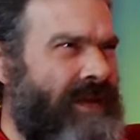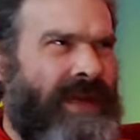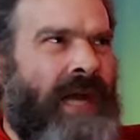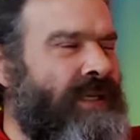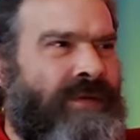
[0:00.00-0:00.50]
I
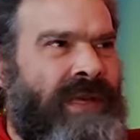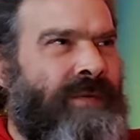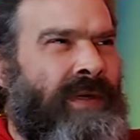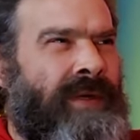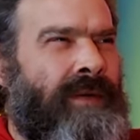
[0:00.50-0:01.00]
think I don't think
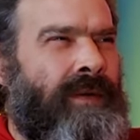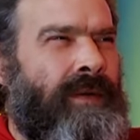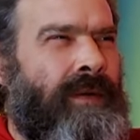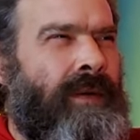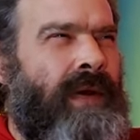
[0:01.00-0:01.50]
we're
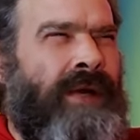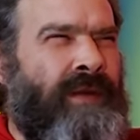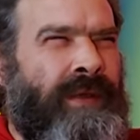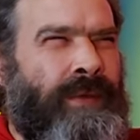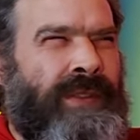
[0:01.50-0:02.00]
I don't
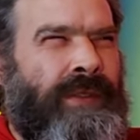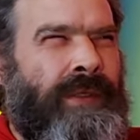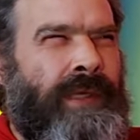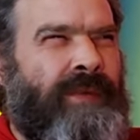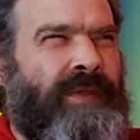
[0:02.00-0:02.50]
think we're
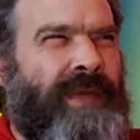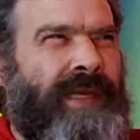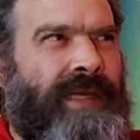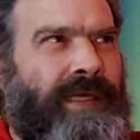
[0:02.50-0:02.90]
screwing up too badly